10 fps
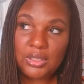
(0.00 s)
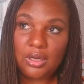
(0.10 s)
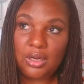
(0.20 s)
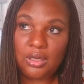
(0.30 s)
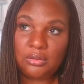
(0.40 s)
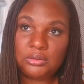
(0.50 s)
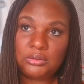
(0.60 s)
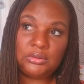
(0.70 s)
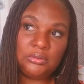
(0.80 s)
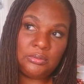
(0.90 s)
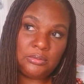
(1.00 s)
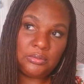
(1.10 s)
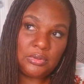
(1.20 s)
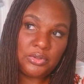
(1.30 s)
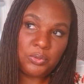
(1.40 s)
uh,
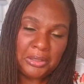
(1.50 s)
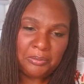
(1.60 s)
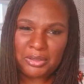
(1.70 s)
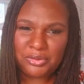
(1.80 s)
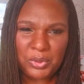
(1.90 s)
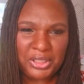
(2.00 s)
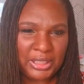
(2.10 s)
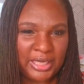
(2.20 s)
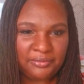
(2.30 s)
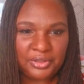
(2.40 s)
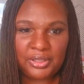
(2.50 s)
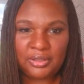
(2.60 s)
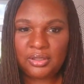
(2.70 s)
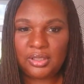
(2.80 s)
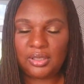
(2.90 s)
about
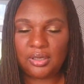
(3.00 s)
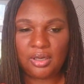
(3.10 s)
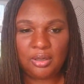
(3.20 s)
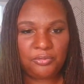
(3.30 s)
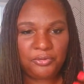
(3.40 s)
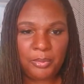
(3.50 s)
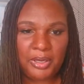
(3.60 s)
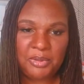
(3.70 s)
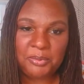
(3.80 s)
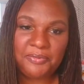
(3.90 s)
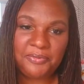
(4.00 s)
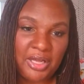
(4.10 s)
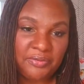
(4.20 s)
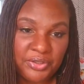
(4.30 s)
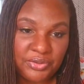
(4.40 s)
2011, for about maybe
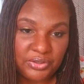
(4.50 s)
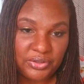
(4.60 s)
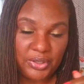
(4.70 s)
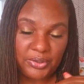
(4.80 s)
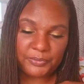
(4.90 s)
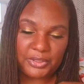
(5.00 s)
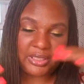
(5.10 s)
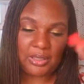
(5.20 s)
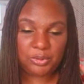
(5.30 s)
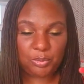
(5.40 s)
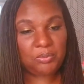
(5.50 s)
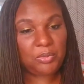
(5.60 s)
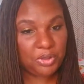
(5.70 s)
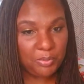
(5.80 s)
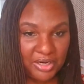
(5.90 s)
5 years or so. As I was
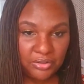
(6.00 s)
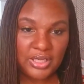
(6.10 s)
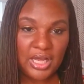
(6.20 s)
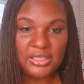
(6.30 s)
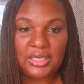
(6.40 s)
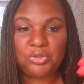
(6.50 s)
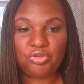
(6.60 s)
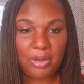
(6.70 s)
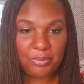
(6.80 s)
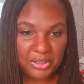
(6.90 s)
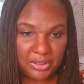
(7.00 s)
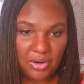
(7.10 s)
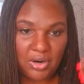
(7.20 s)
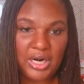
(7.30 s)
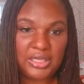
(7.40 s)
promoting Microlocs, I would drop it in the
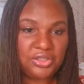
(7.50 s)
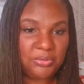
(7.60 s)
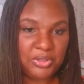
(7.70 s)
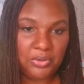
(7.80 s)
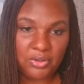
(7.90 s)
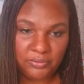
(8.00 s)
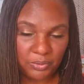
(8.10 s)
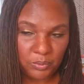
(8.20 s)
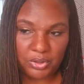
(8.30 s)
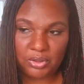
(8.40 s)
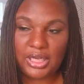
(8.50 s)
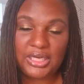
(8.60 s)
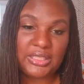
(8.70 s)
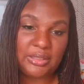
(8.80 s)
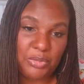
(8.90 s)
car. I shipped it all over the world, and
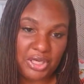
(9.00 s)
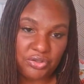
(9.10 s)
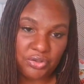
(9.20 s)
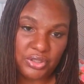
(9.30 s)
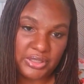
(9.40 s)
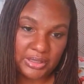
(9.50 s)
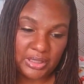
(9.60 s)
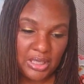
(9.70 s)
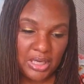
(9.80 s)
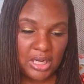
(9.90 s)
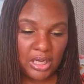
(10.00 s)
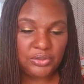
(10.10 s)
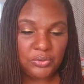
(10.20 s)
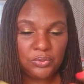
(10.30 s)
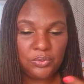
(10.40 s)
it's a
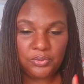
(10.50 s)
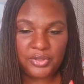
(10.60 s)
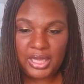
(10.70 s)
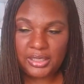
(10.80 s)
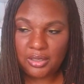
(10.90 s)
tool that